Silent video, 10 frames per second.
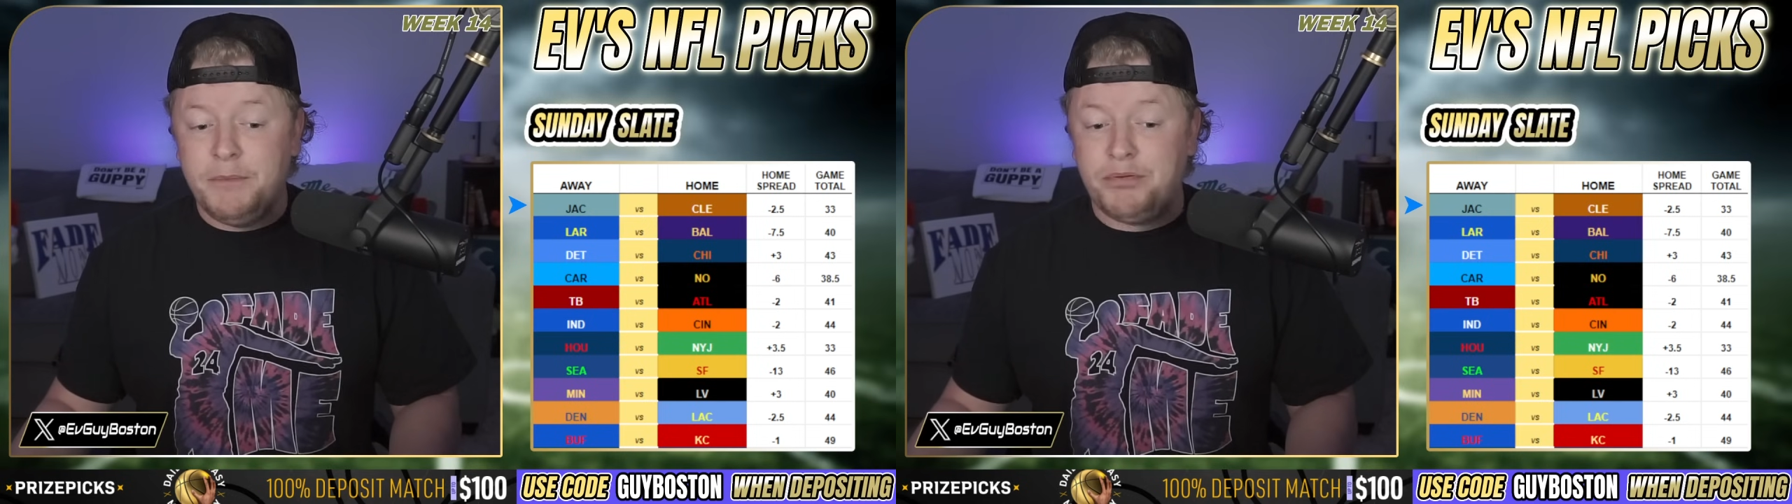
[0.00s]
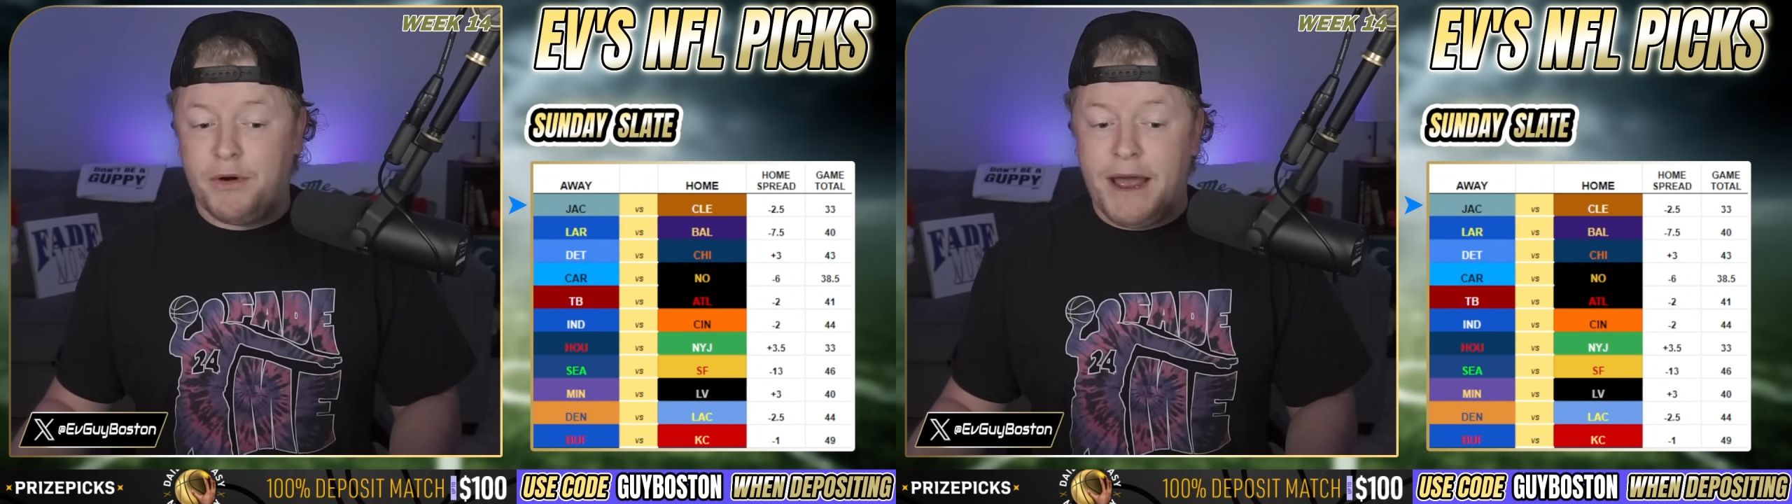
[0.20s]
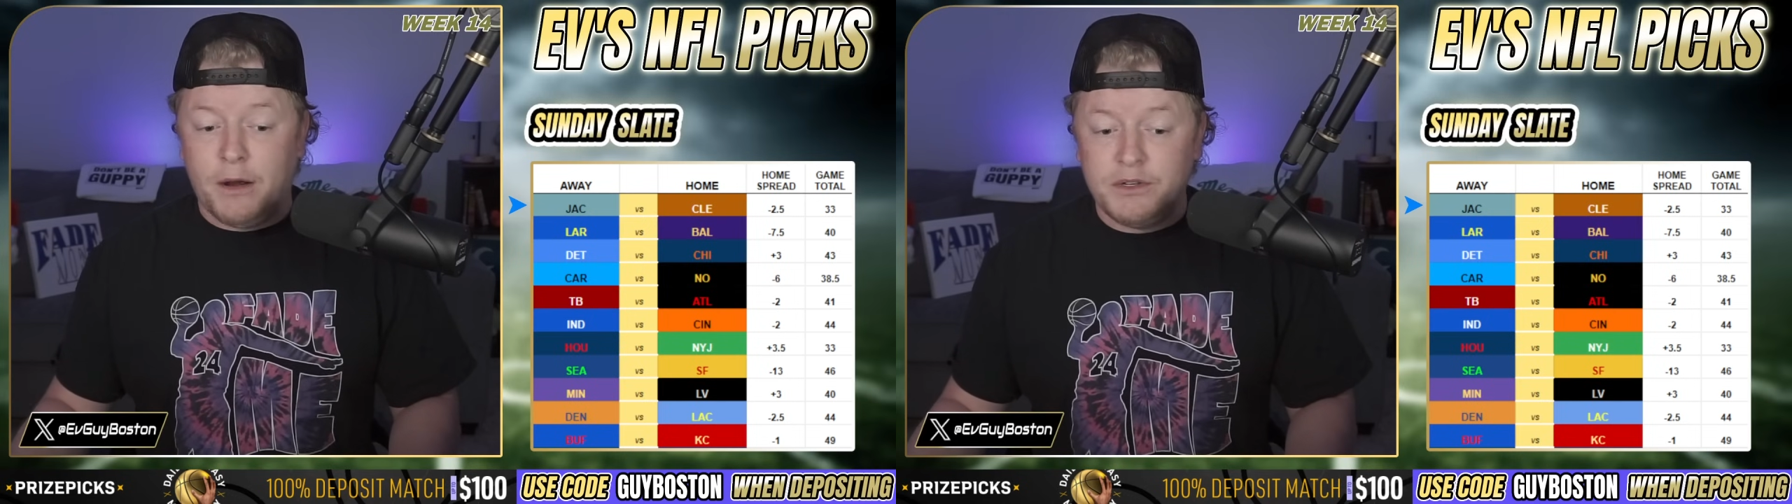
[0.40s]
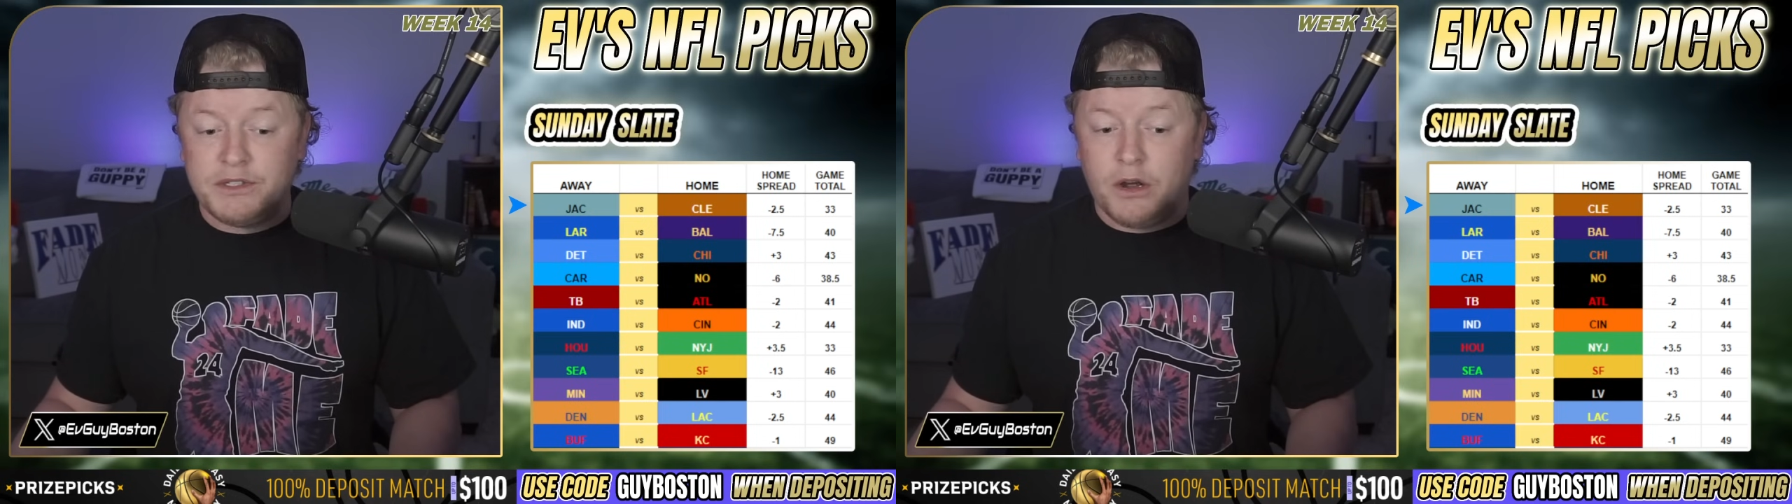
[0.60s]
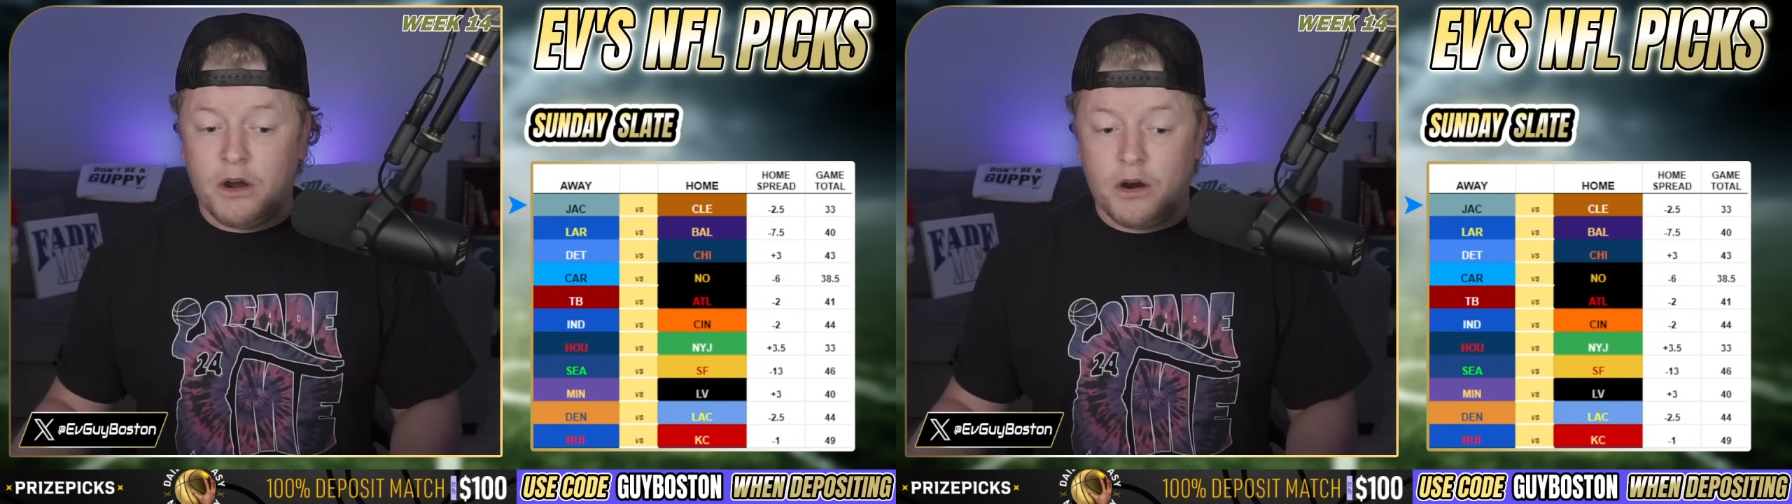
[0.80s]

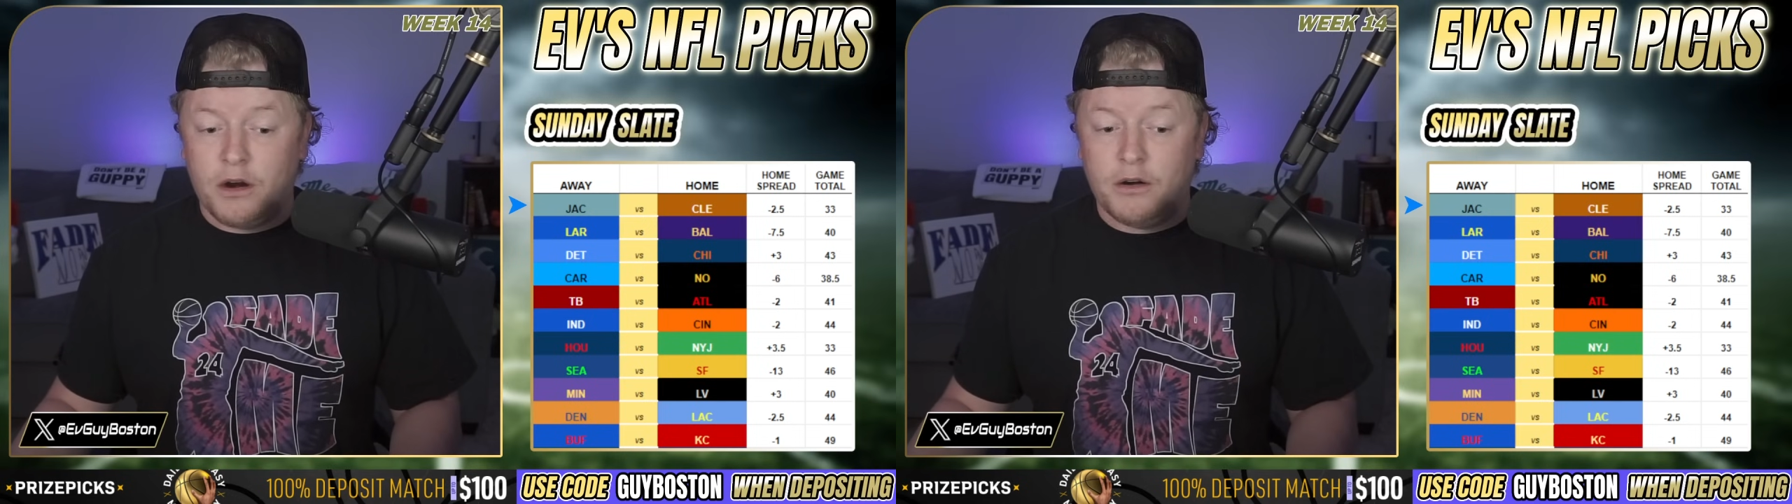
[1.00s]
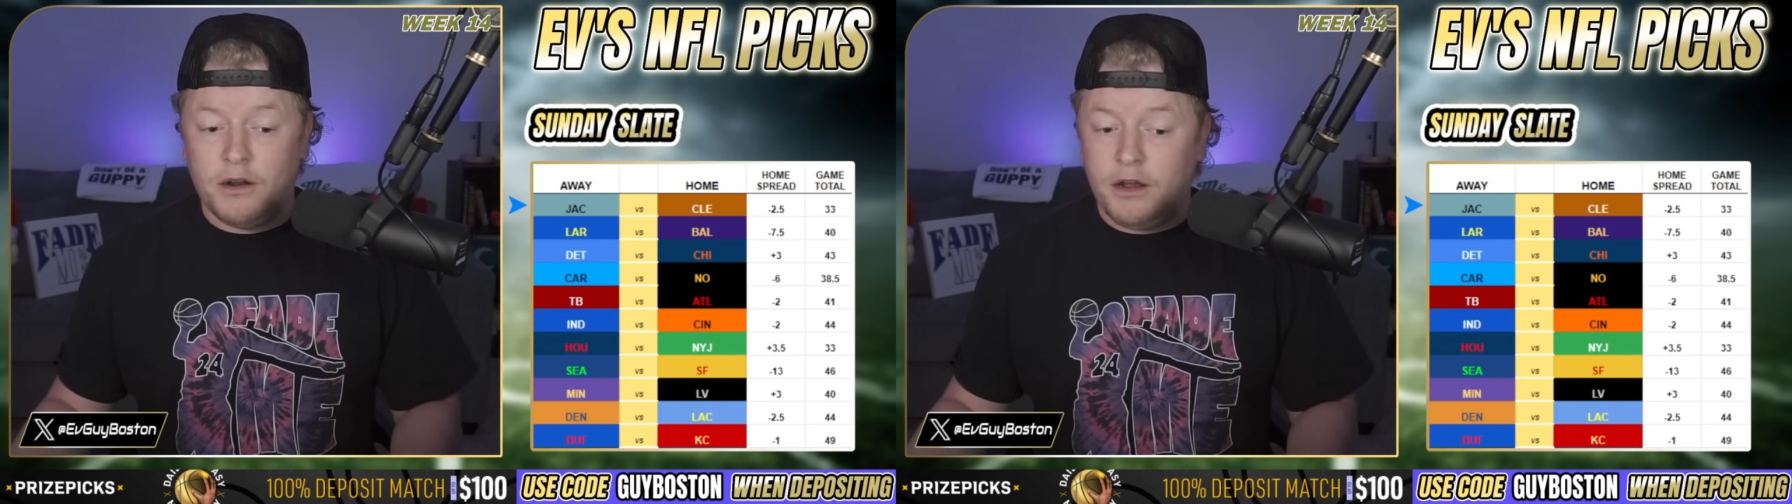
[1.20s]
Browns are